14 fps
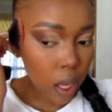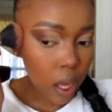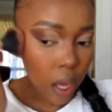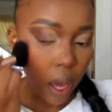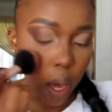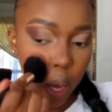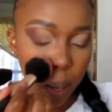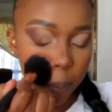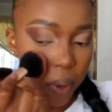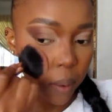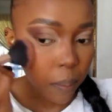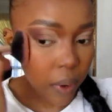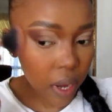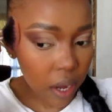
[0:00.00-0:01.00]

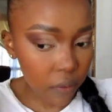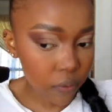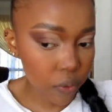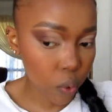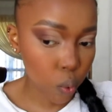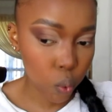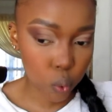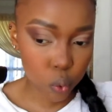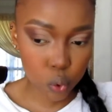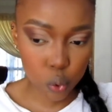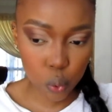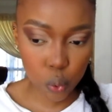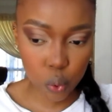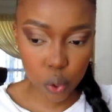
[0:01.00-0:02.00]
above the
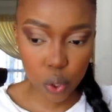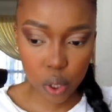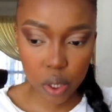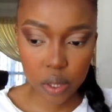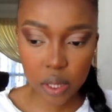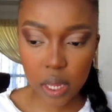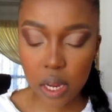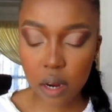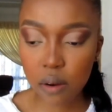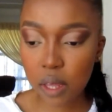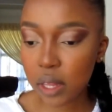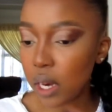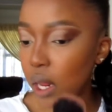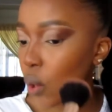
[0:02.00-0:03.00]
contour, the area
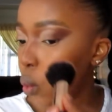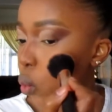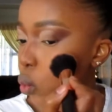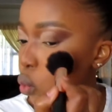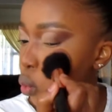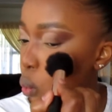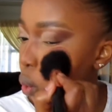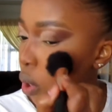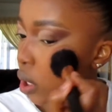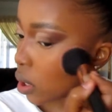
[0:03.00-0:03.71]
that I contoured.